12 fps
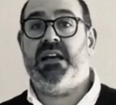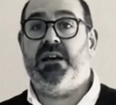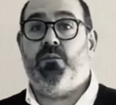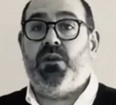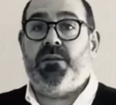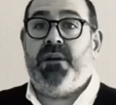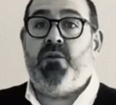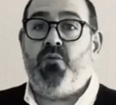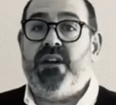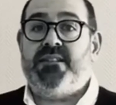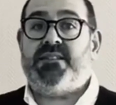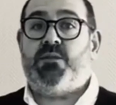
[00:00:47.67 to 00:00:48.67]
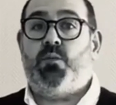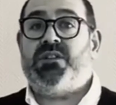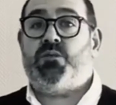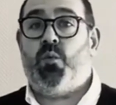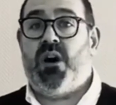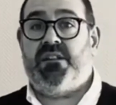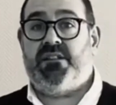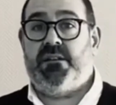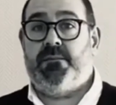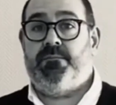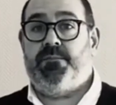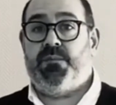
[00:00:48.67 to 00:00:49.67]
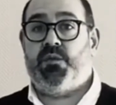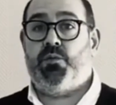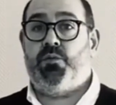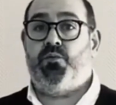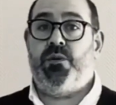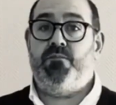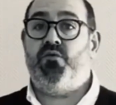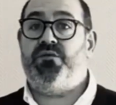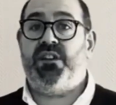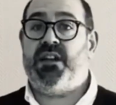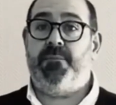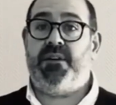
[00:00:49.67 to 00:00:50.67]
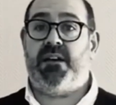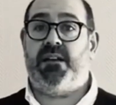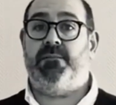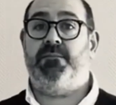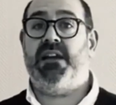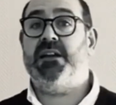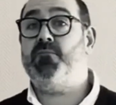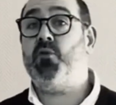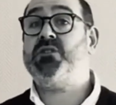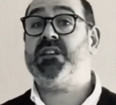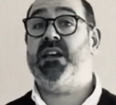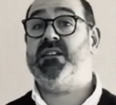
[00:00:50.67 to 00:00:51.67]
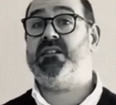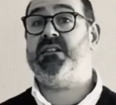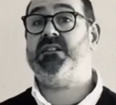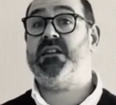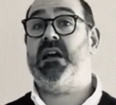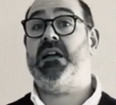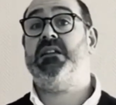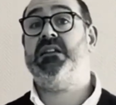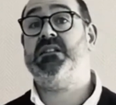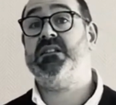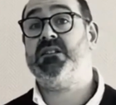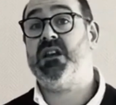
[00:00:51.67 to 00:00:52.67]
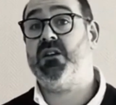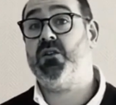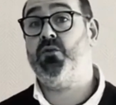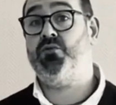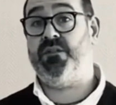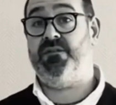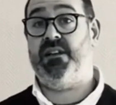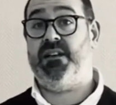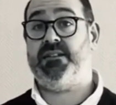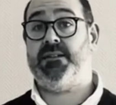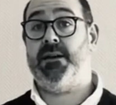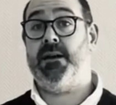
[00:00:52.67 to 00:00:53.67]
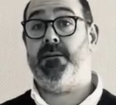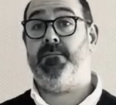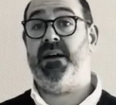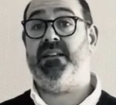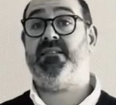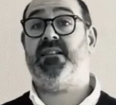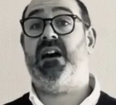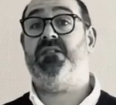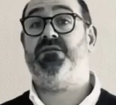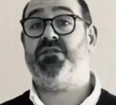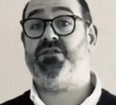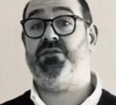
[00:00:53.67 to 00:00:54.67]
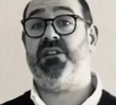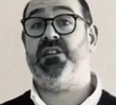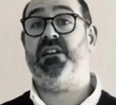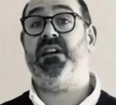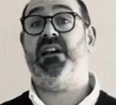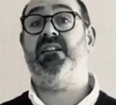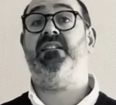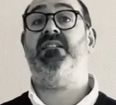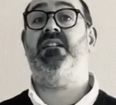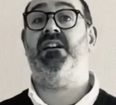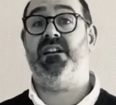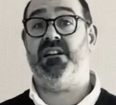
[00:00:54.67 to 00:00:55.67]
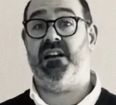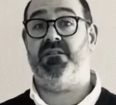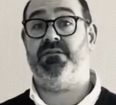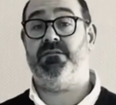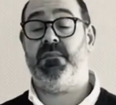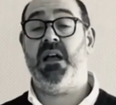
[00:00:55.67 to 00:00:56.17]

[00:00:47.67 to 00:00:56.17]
will be rinse with water to remove the chemical. In most cases, this is a good reflex, but unfortunately it is not enough.